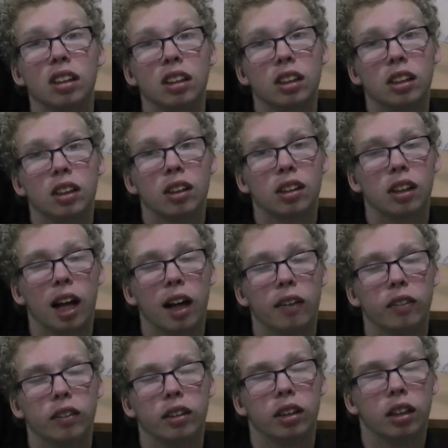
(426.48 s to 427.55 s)
and sort of stuff,
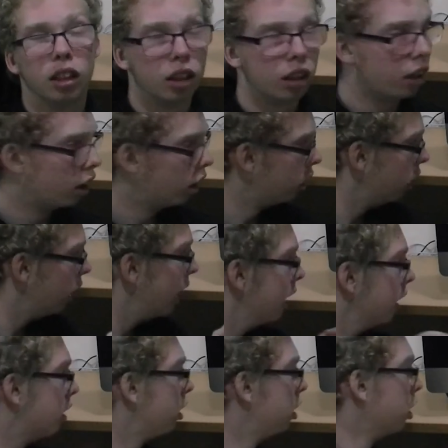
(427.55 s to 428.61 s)

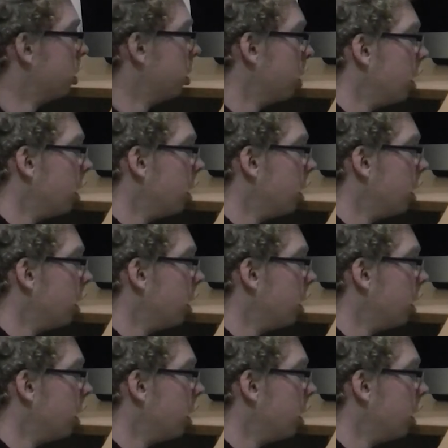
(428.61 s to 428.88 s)
it's